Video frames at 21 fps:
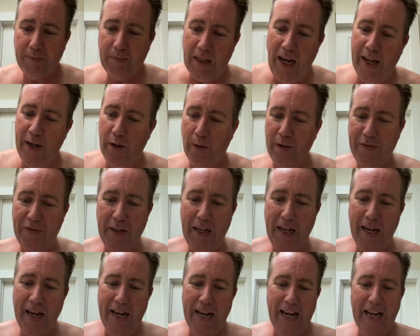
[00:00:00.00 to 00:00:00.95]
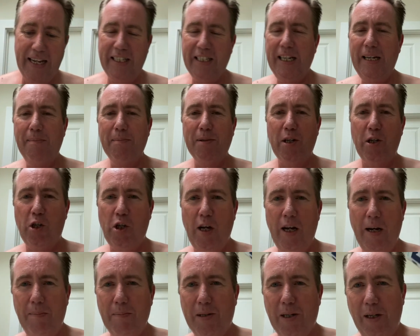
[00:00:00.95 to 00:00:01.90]
I know it, it seems a
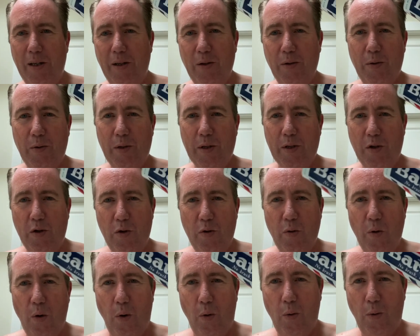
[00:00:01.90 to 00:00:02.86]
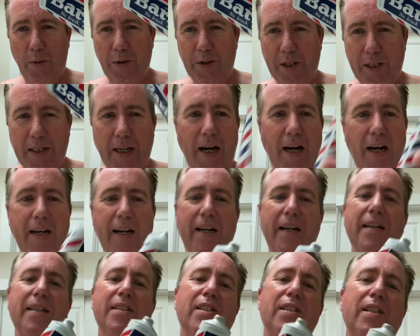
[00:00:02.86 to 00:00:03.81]
shame to use new old stock
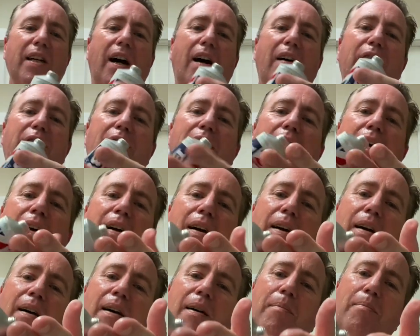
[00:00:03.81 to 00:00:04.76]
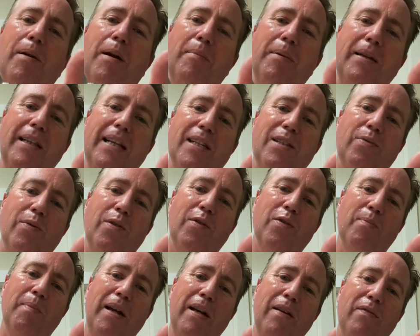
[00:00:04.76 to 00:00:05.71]
stuff, but I mean, that's what it
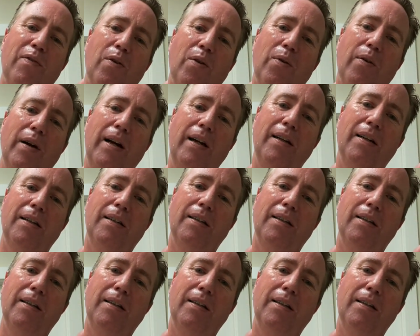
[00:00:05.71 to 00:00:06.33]
was made for, right?